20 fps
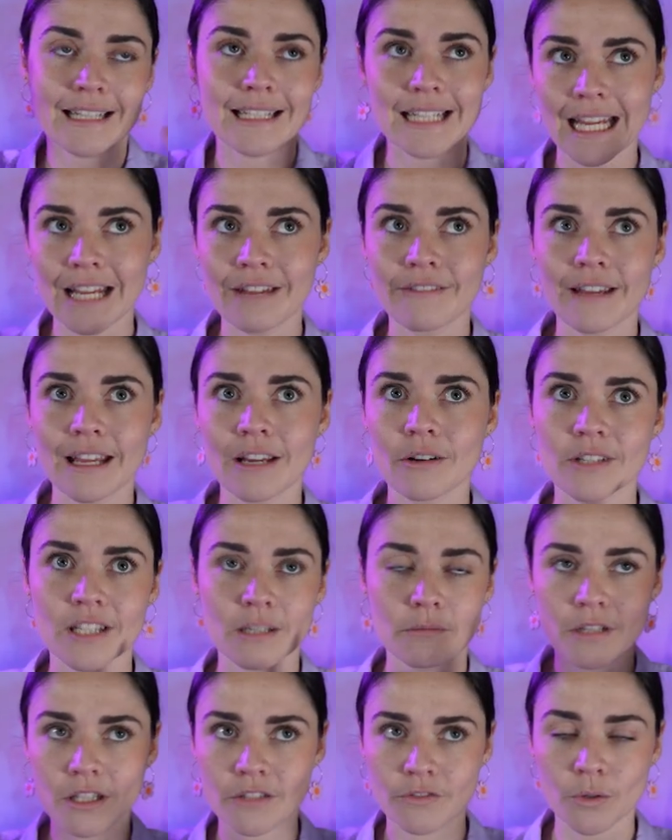a TV or
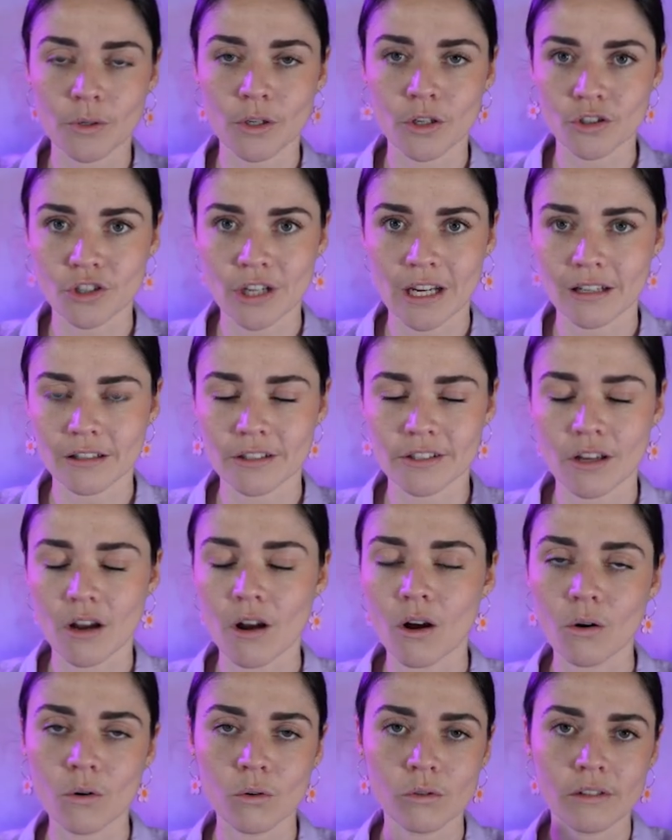someone's viewing your channel as a
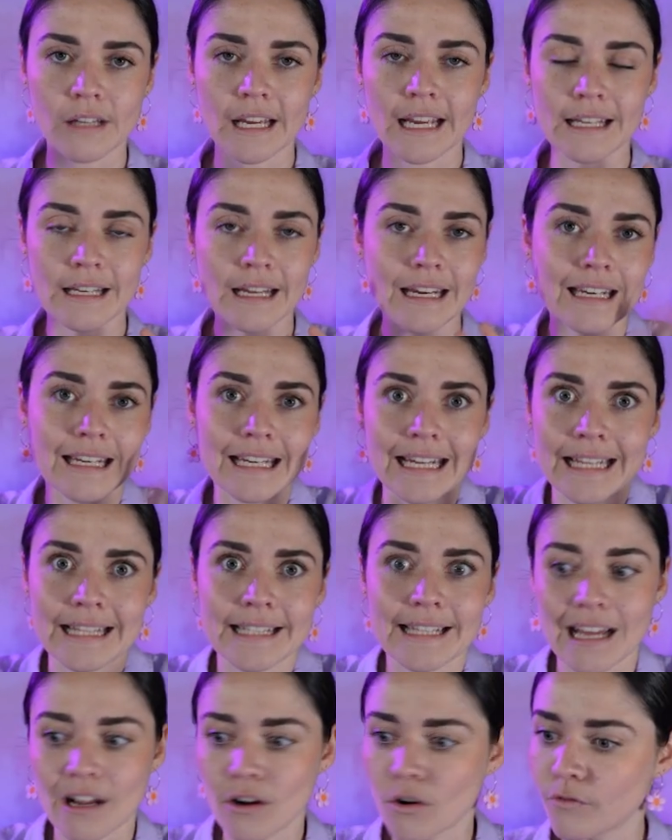whole, it
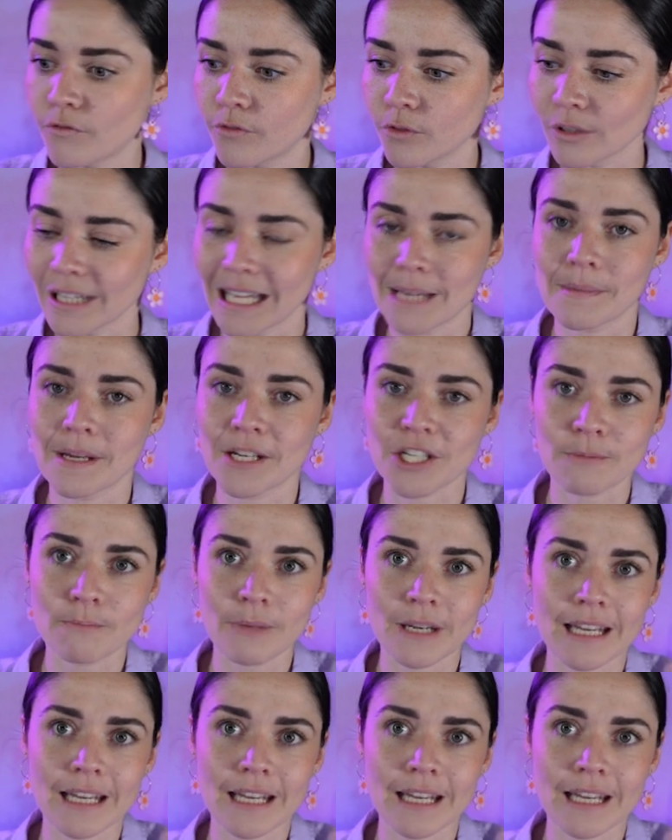needs that full image.